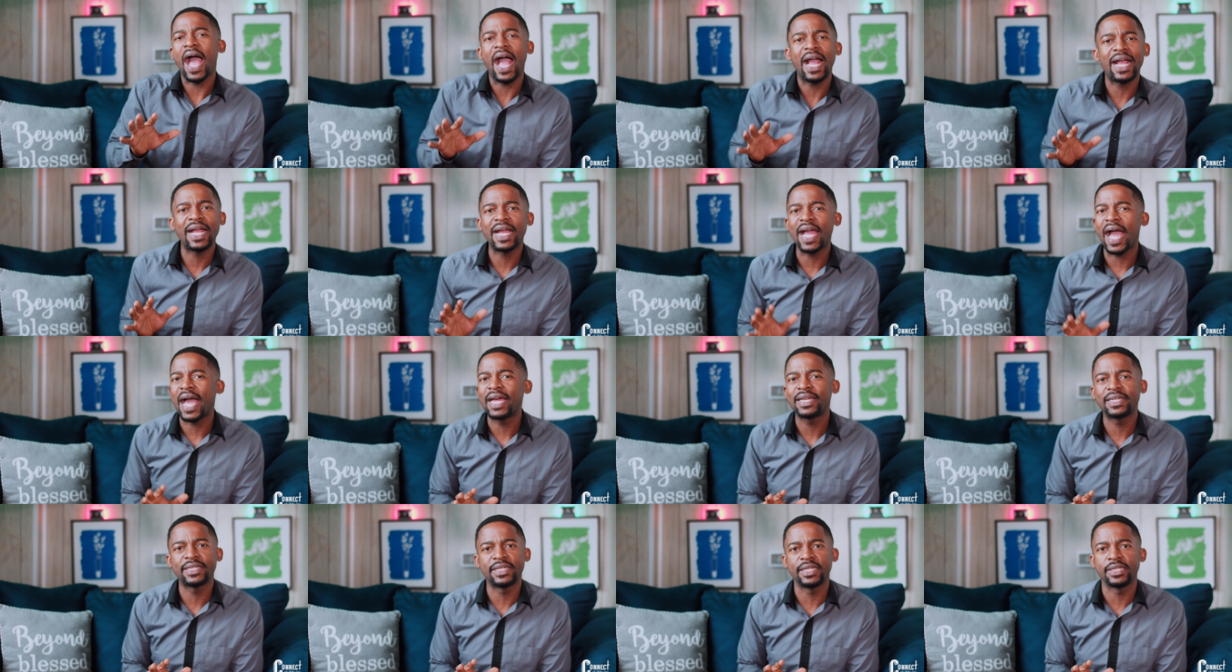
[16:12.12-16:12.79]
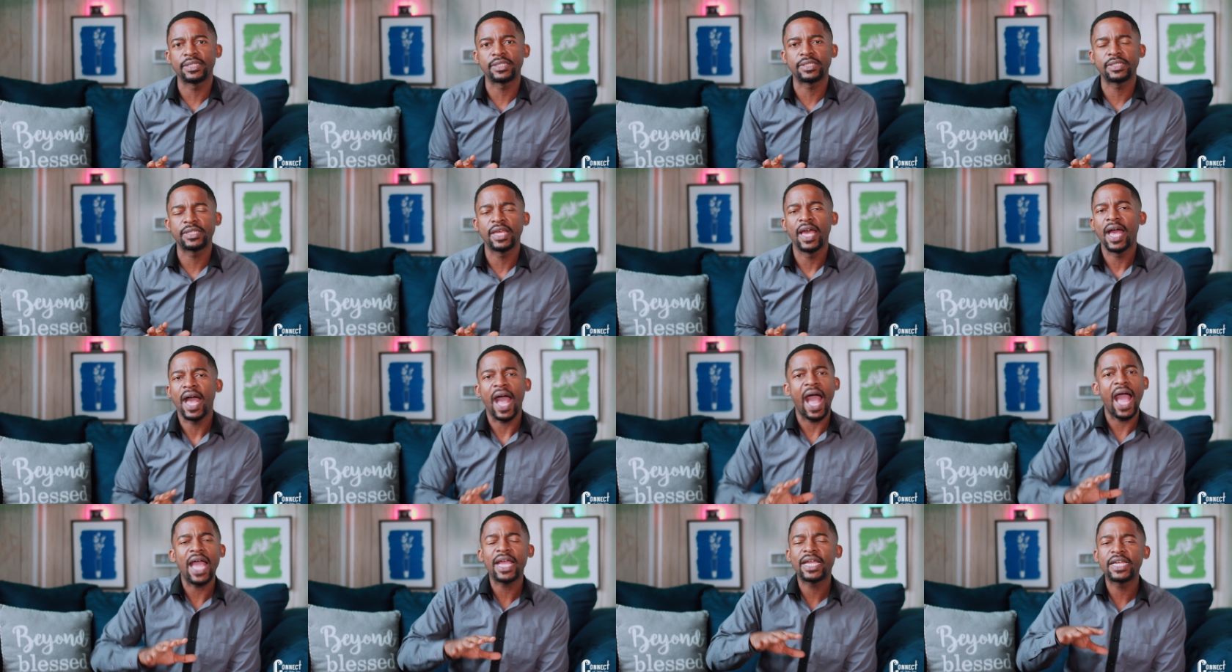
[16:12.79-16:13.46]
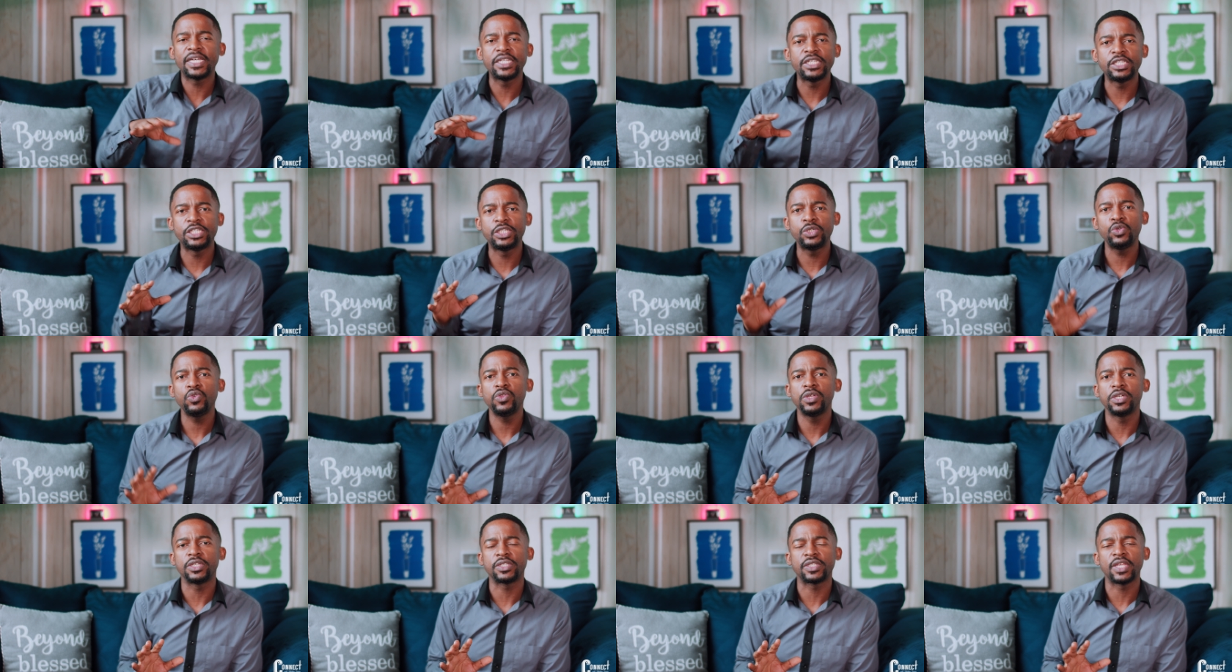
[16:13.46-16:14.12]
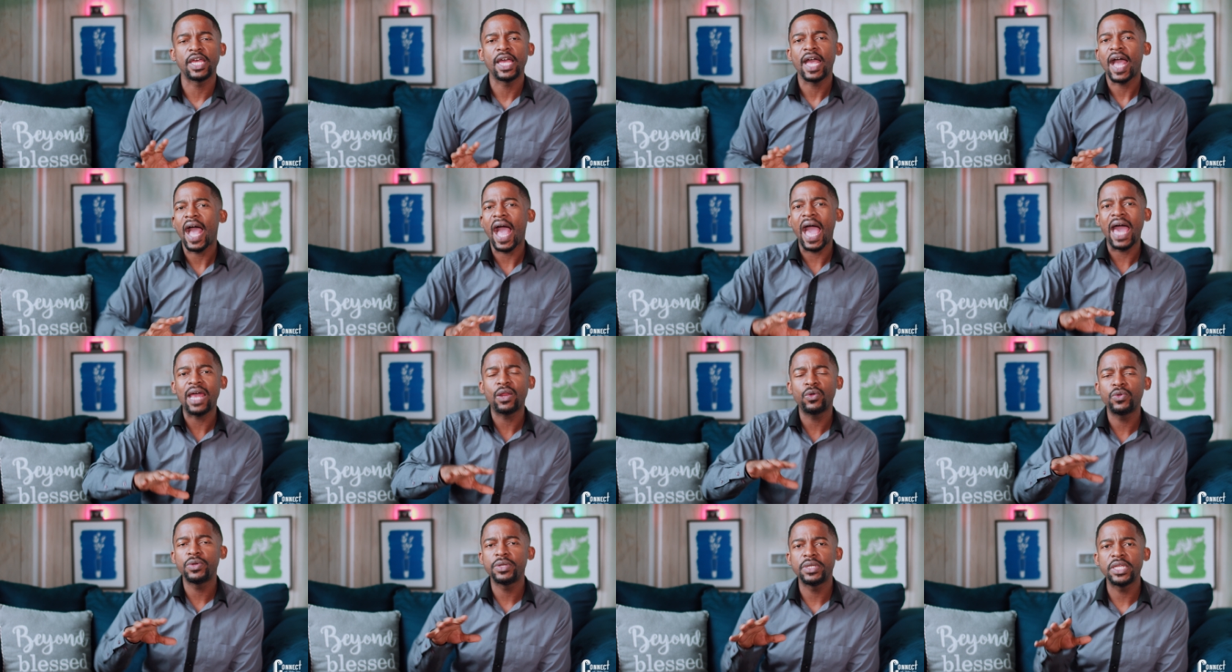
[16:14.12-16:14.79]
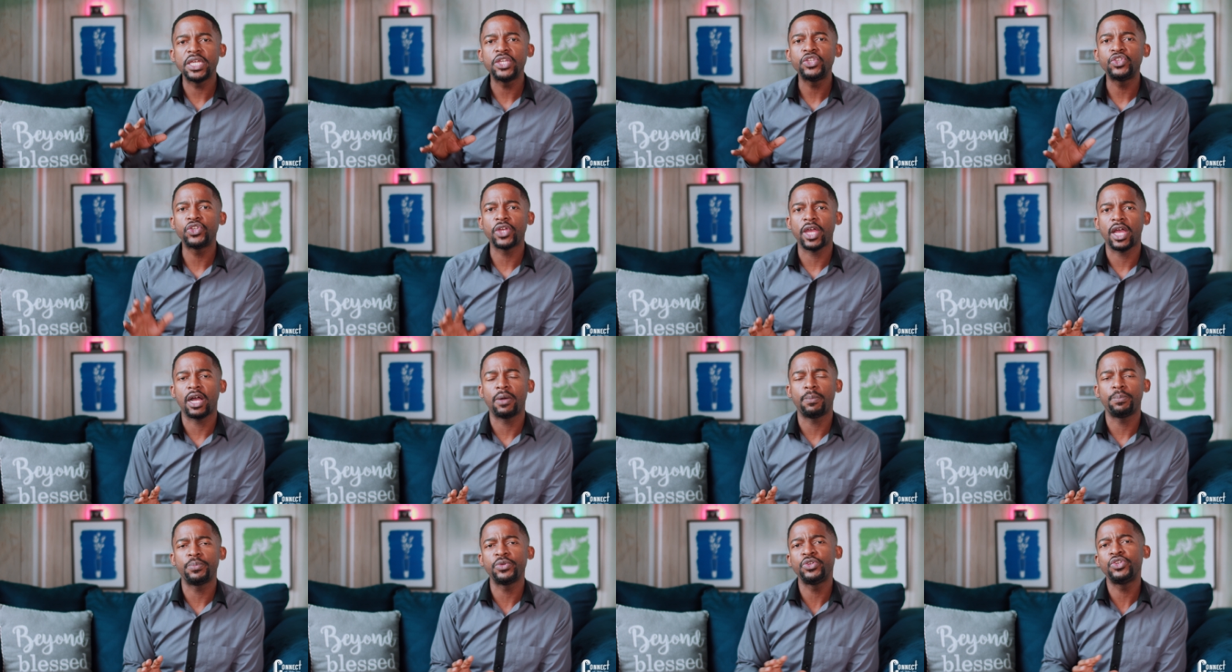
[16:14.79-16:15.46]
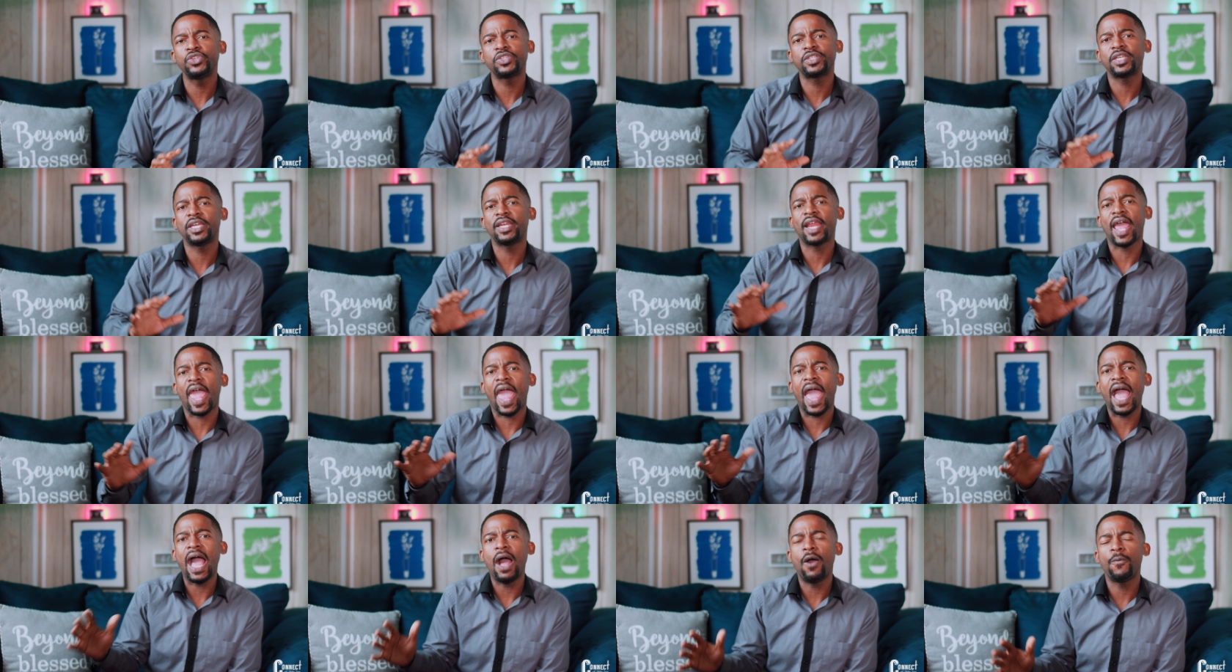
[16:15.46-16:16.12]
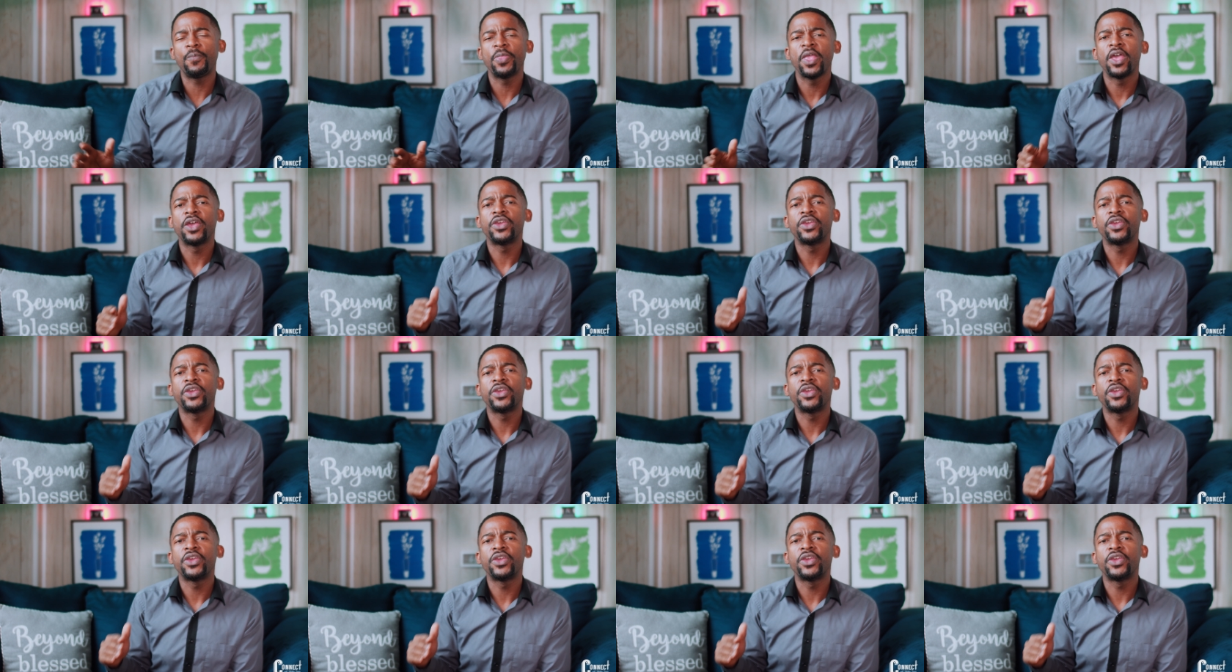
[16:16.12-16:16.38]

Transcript: I got this. I can do this. I don't need your help. But you're saying, How?